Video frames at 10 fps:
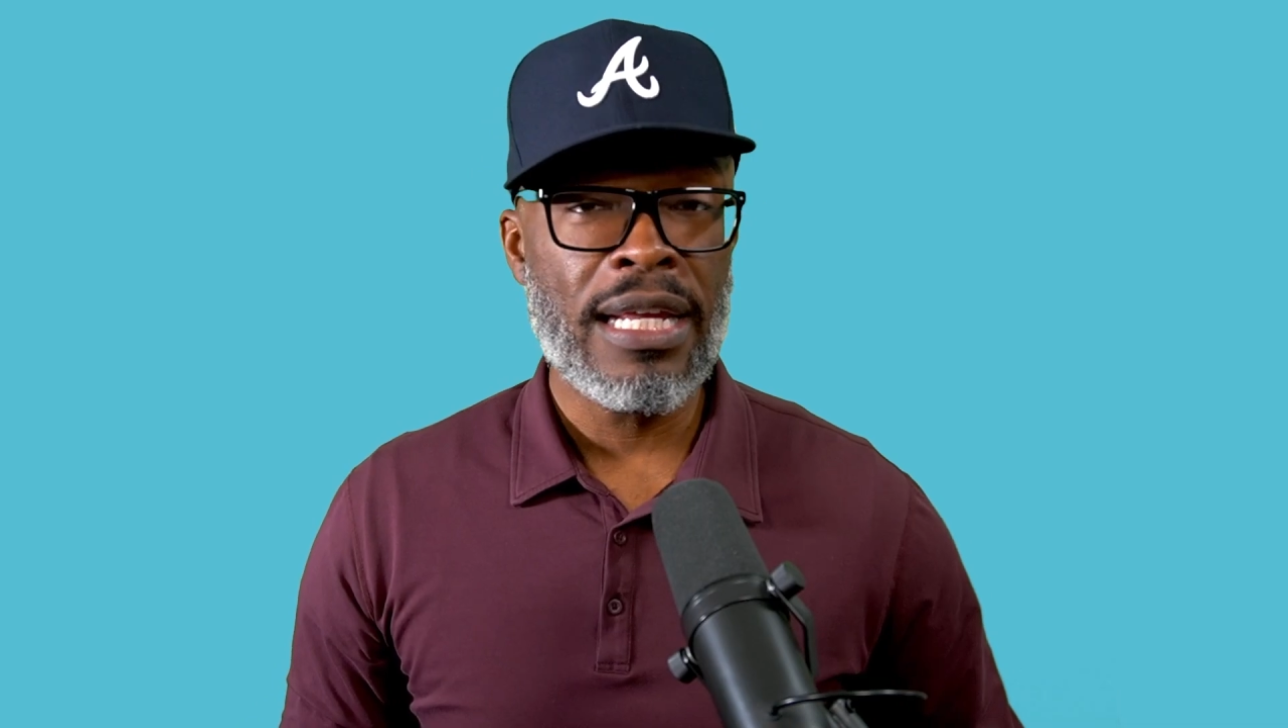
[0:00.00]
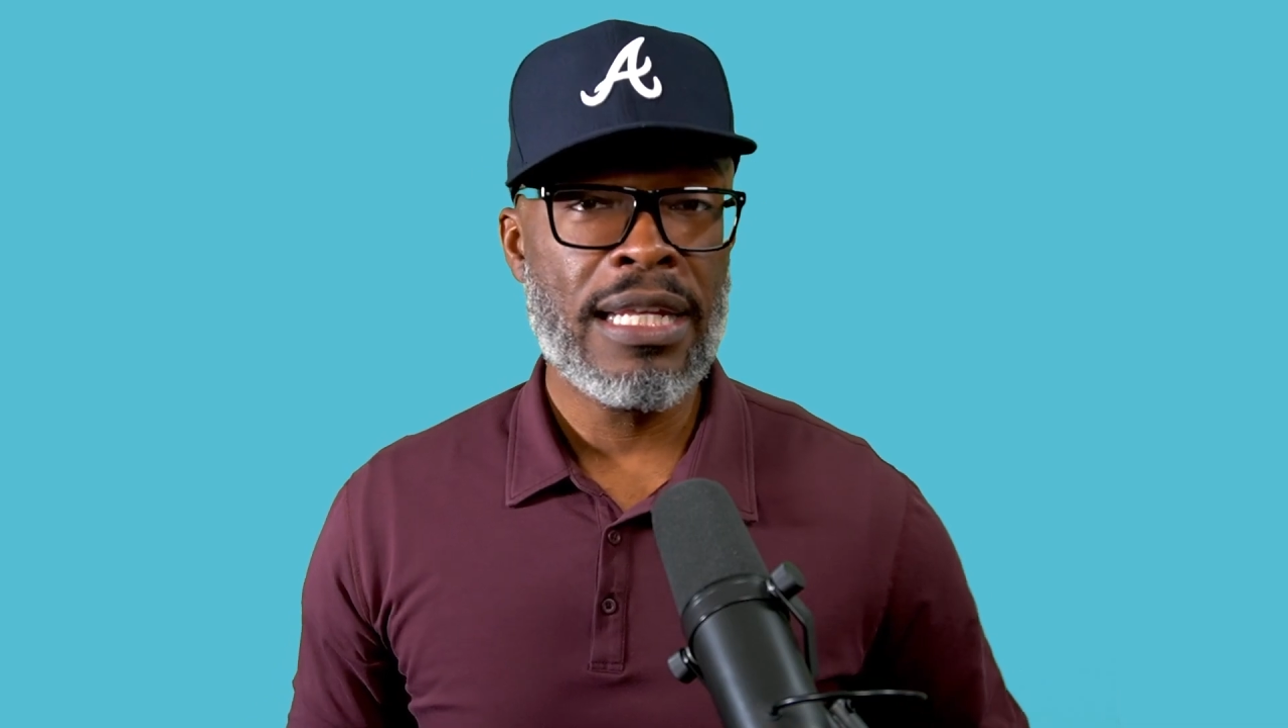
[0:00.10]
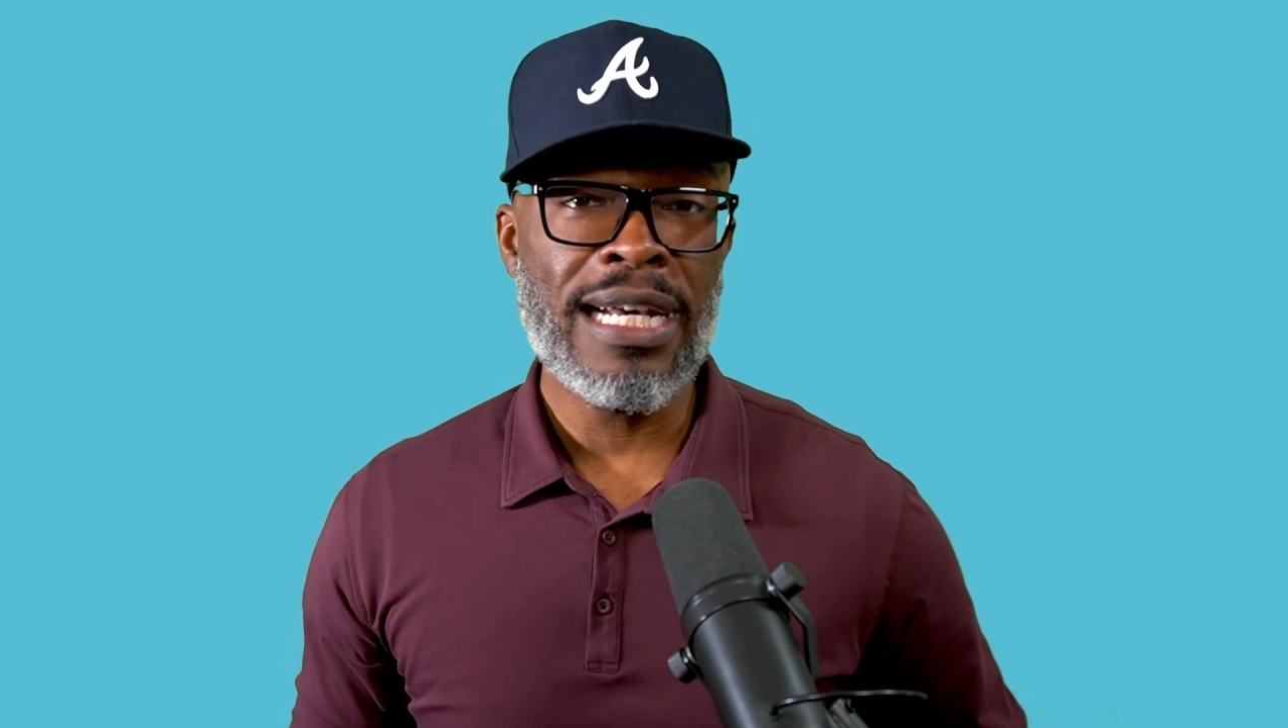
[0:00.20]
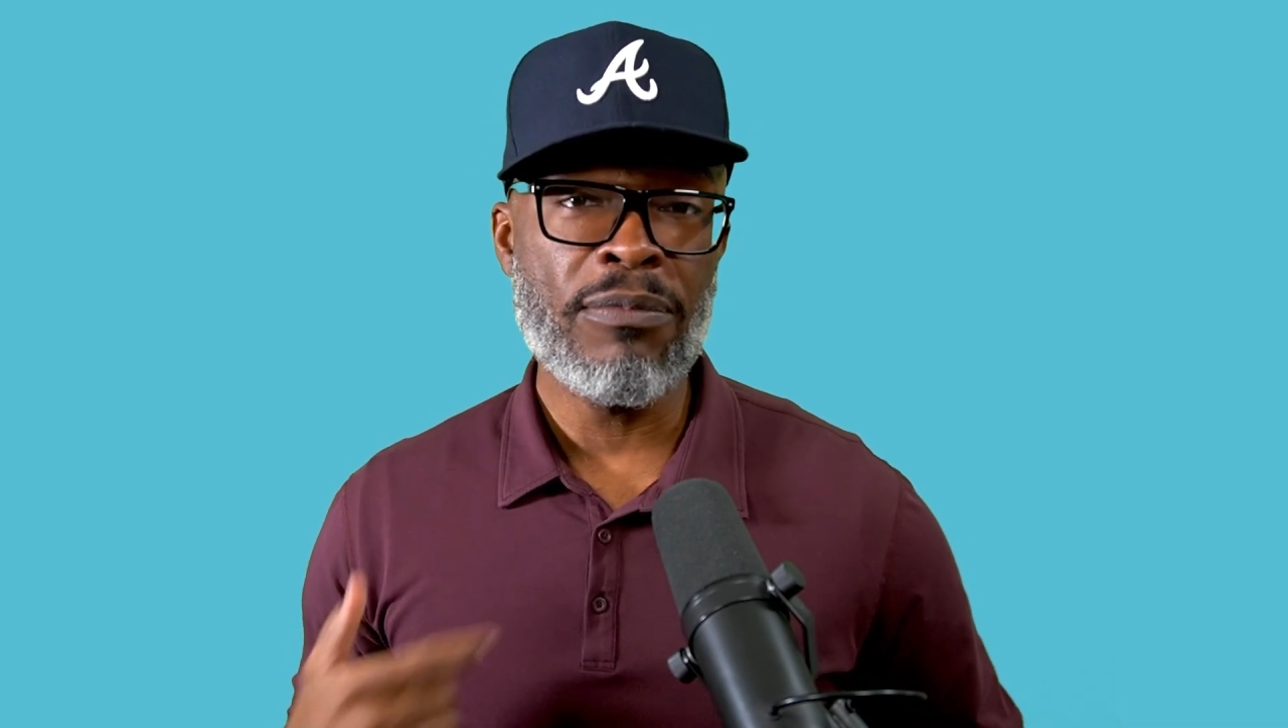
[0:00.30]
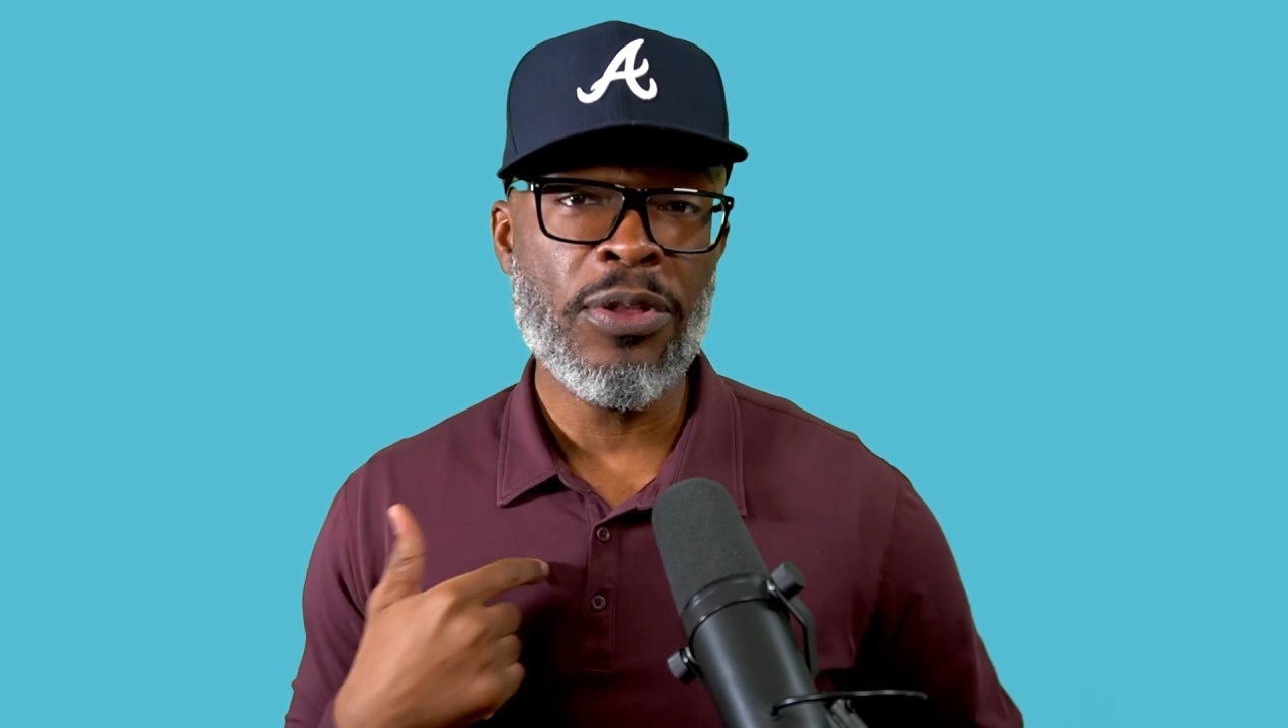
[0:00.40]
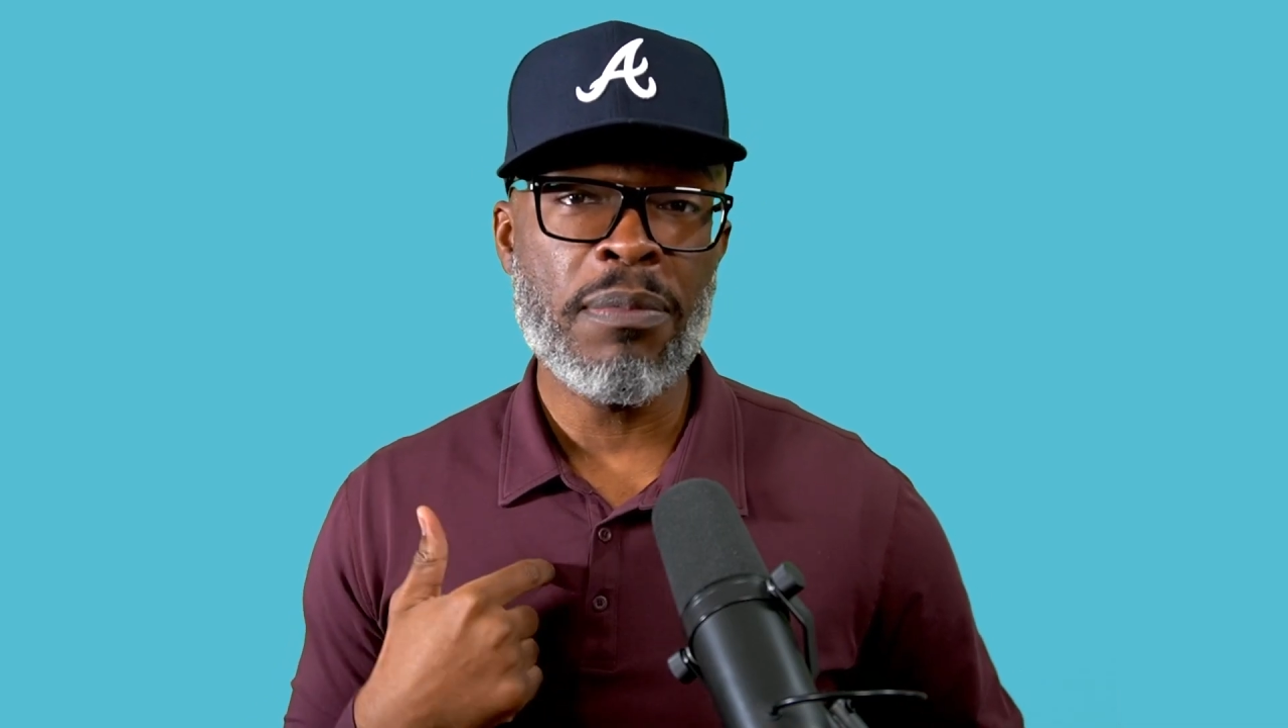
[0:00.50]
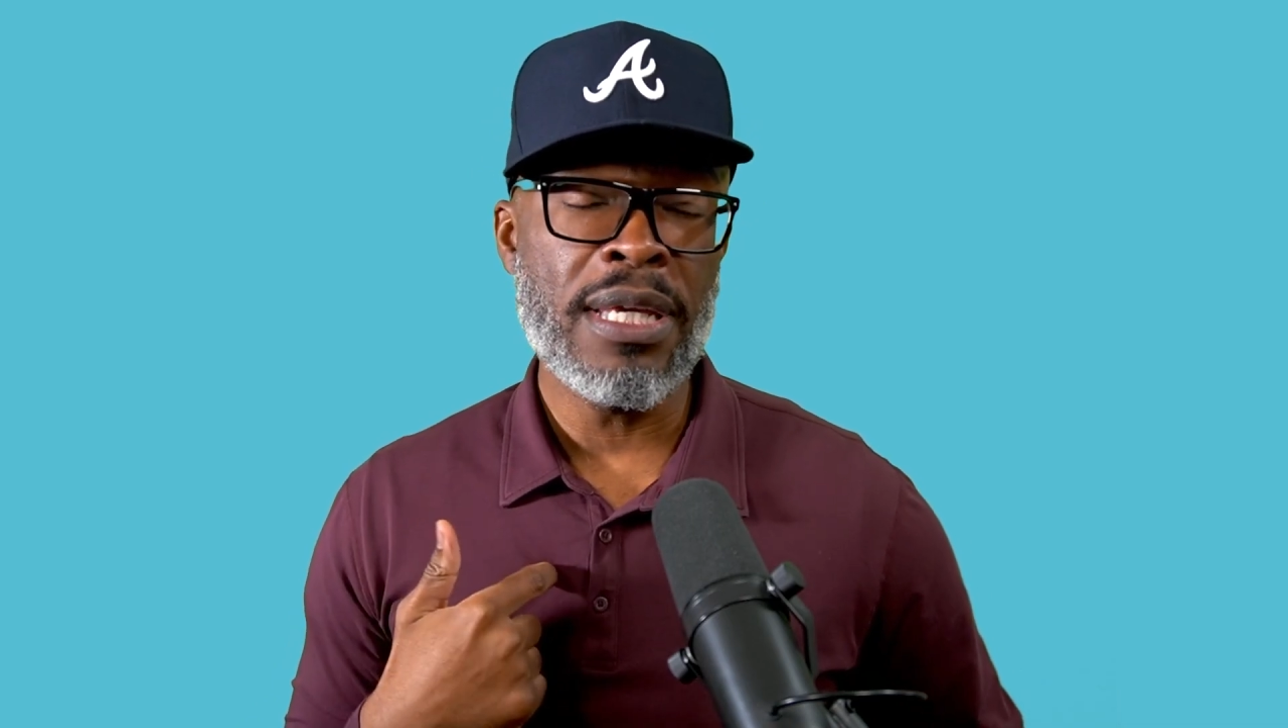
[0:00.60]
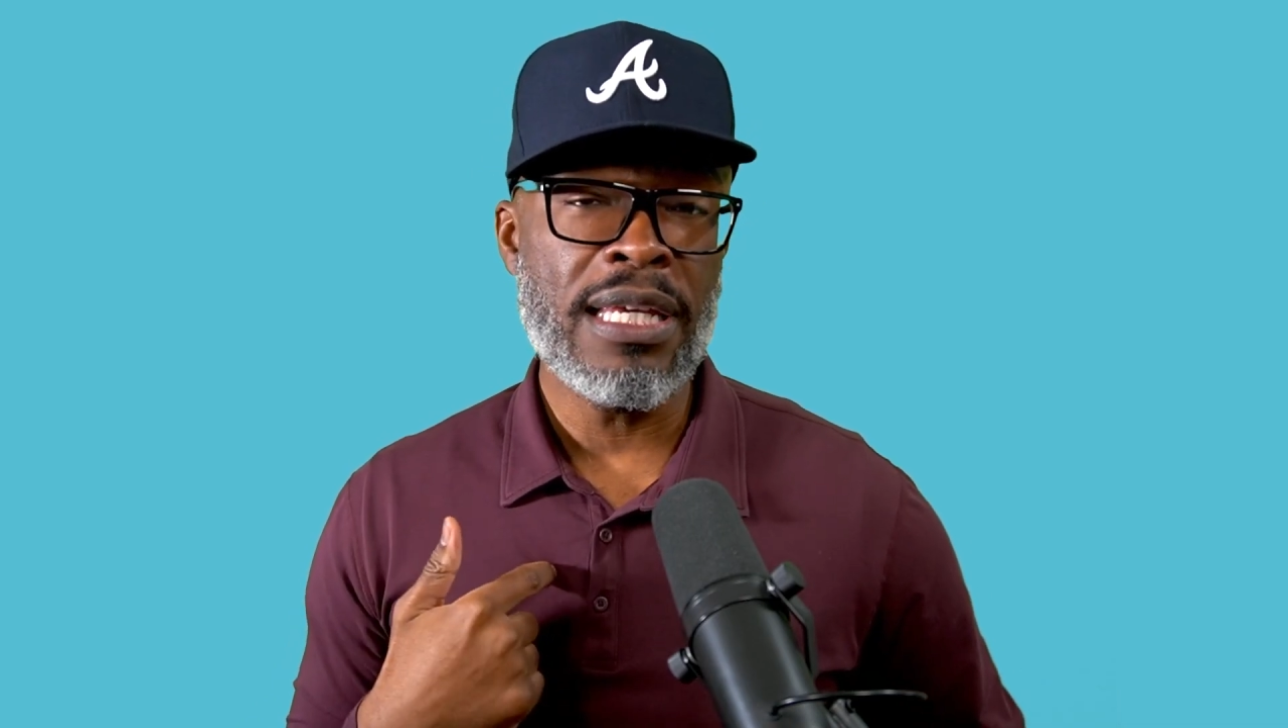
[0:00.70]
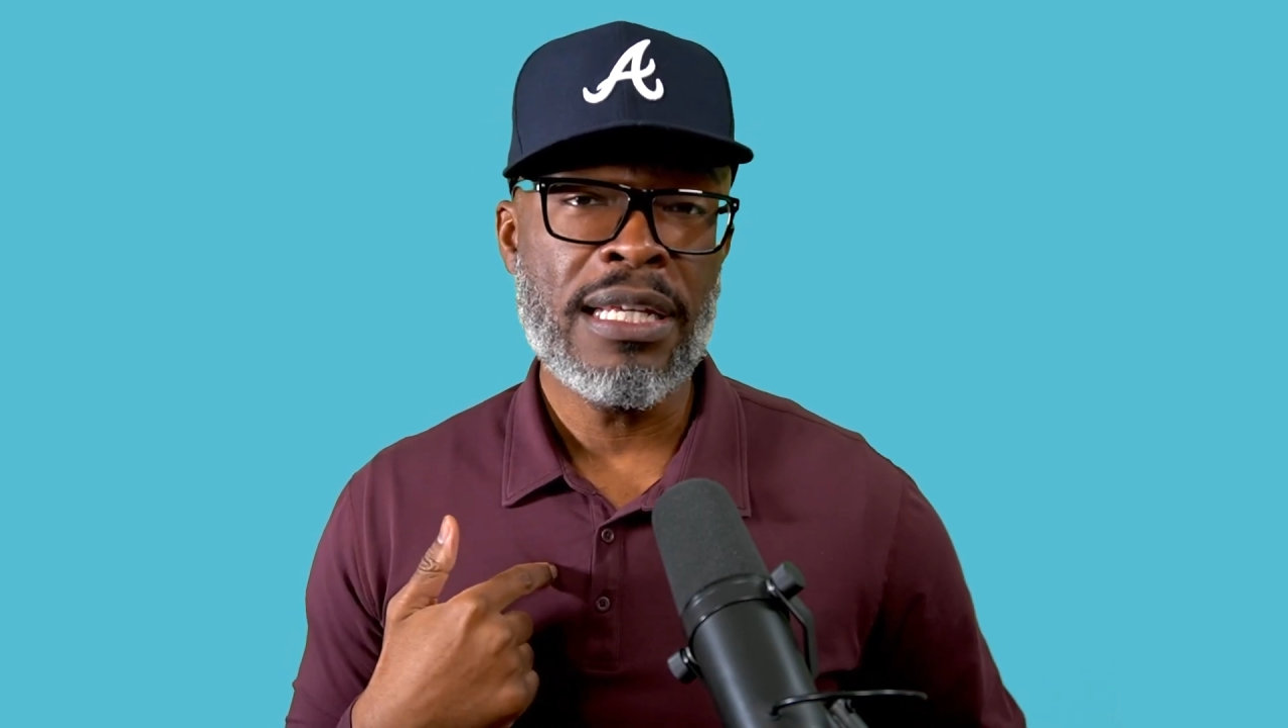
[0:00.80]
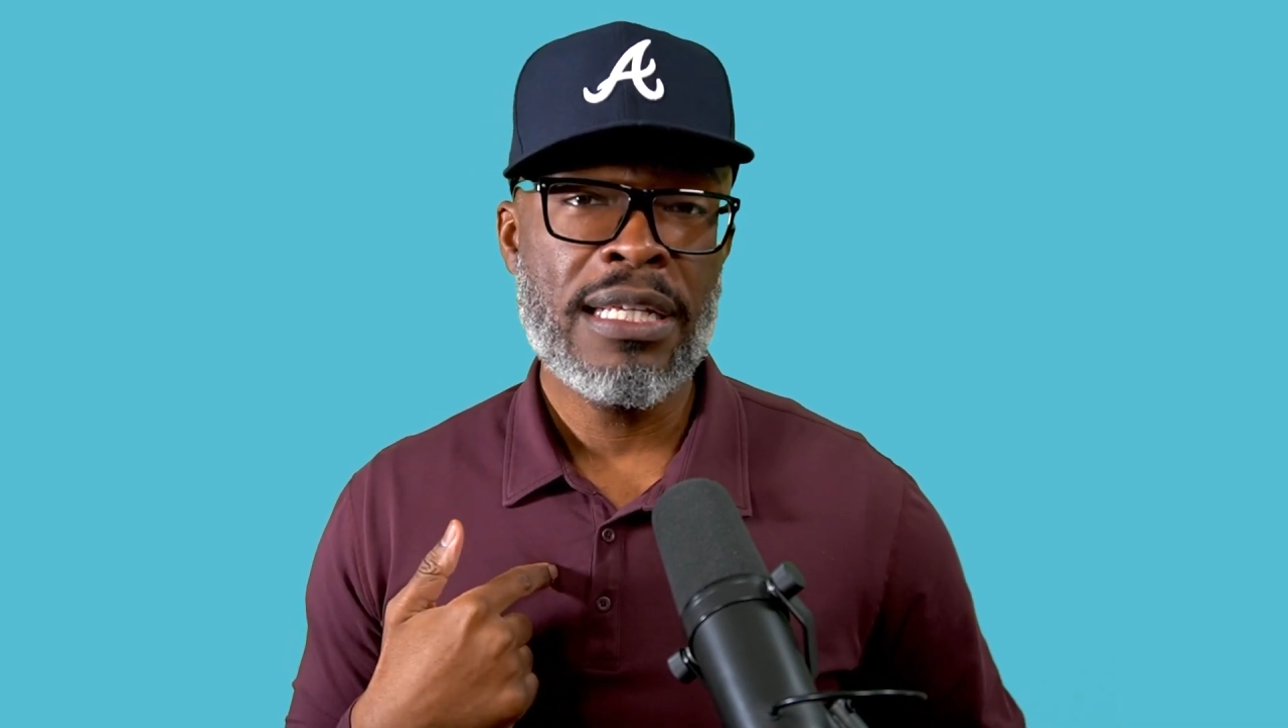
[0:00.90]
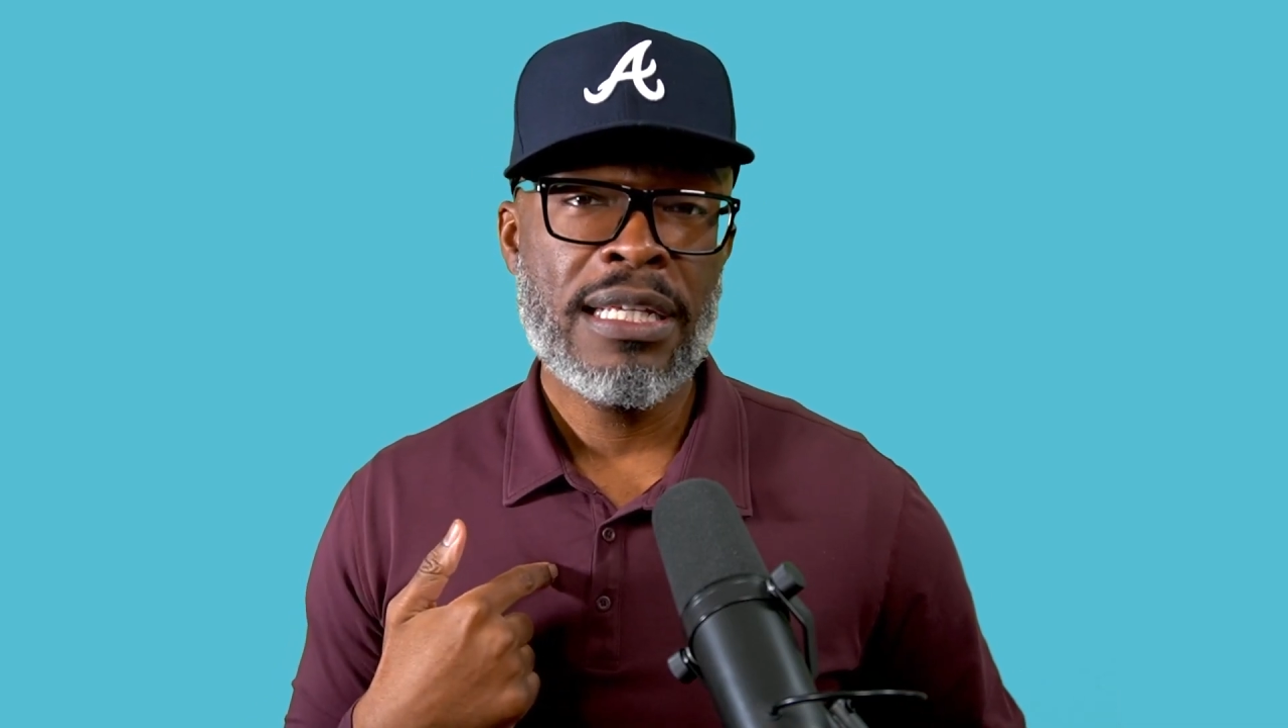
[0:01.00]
not with me,